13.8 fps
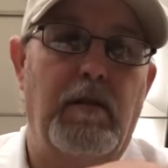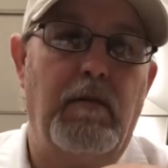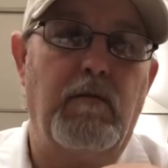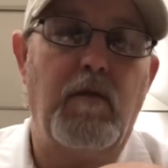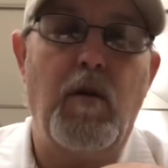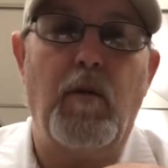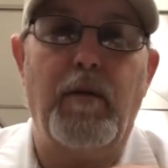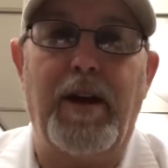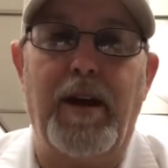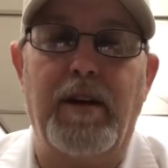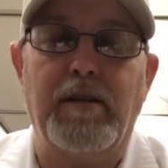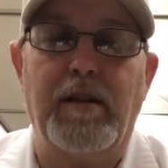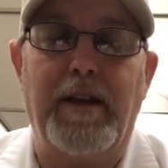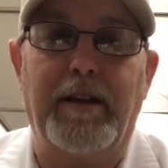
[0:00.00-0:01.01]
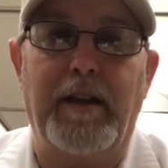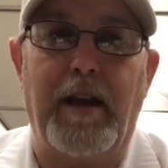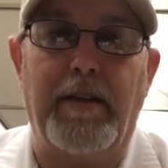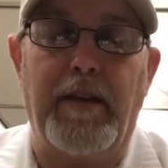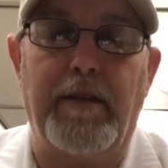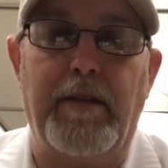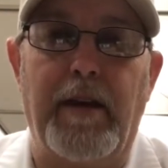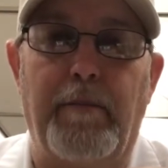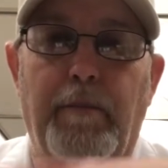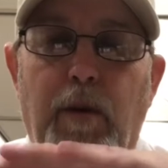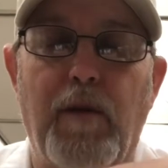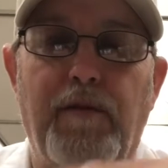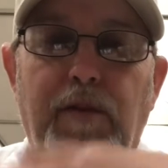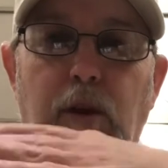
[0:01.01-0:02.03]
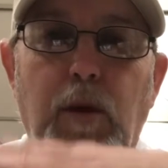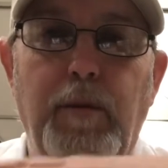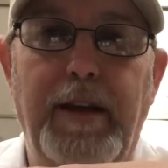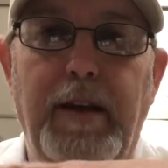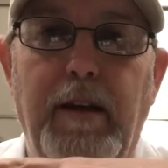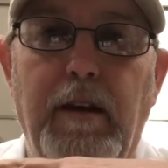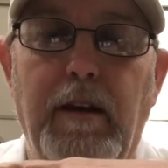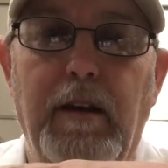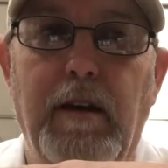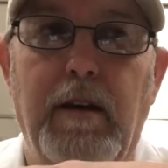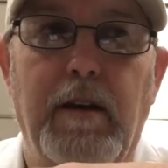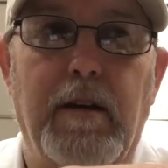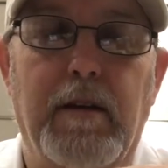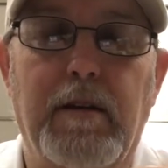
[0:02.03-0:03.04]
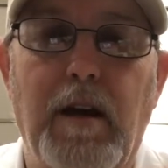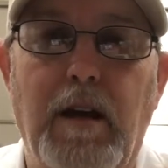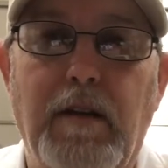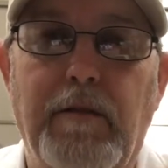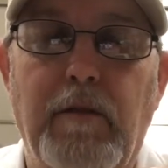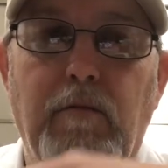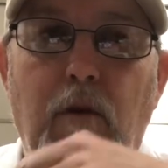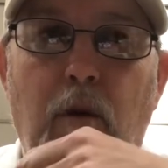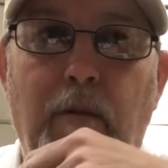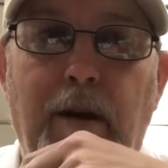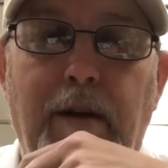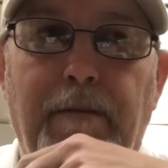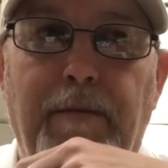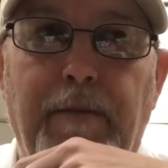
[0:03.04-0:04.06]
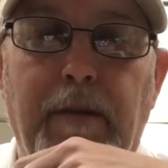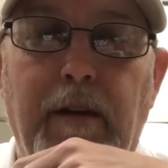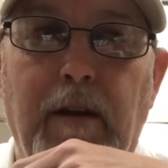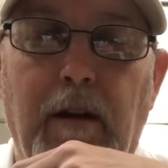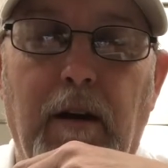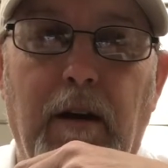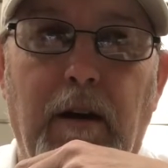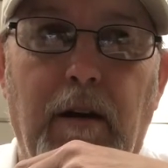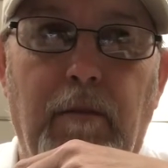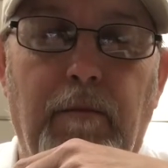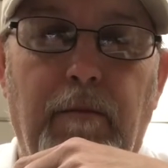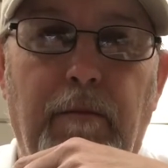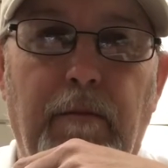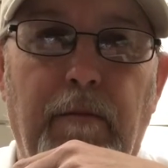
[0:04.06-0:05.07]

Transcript: aroma has like that, that perfumy kind of aroma. Um,